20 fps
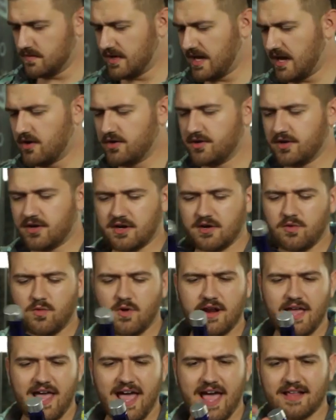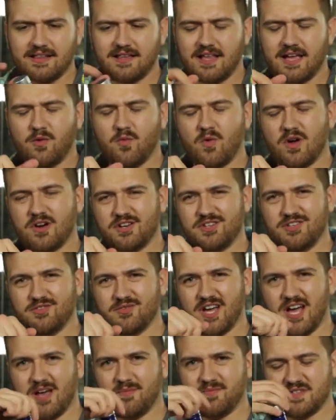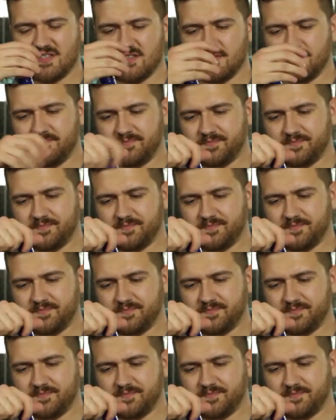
Now, you're gonna wanna add like one or two cups.